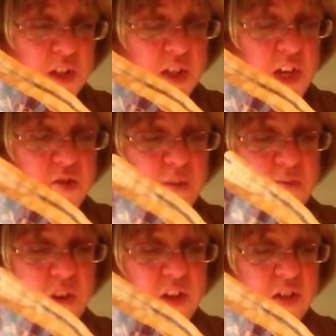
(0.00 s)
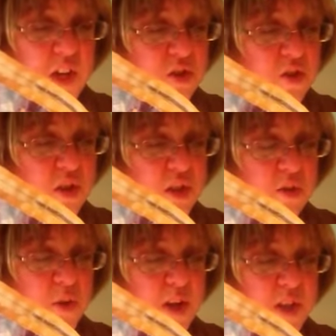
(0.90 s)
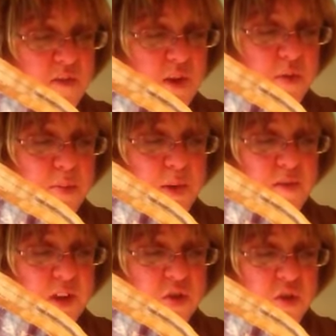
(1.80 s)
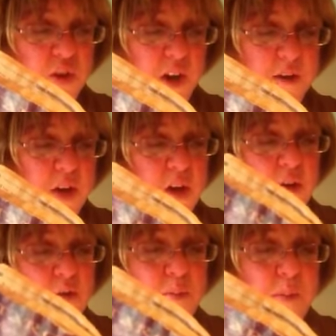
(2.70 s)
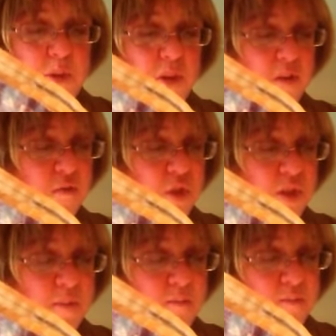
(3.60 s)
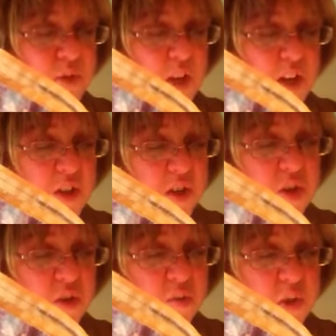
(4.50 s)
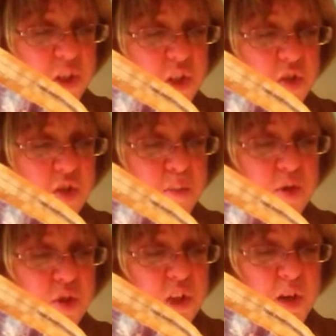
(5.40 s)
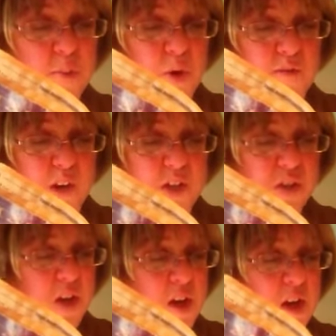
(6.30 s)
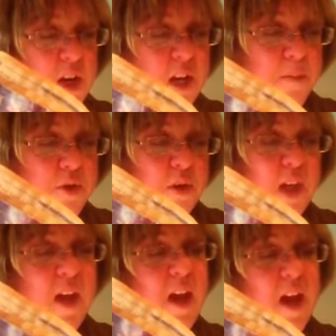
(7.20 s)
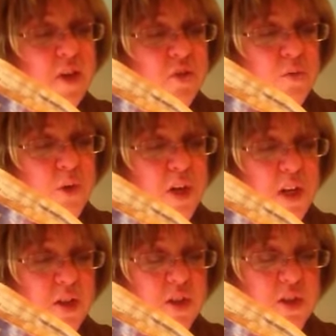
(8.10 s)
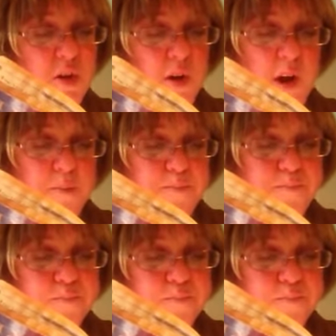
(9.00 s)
The daydream phase can turn into creativity with a bit of extra thought. We may be looking for some psychological, religious, or spiritual help or advice, and could be doing extra reading in this area.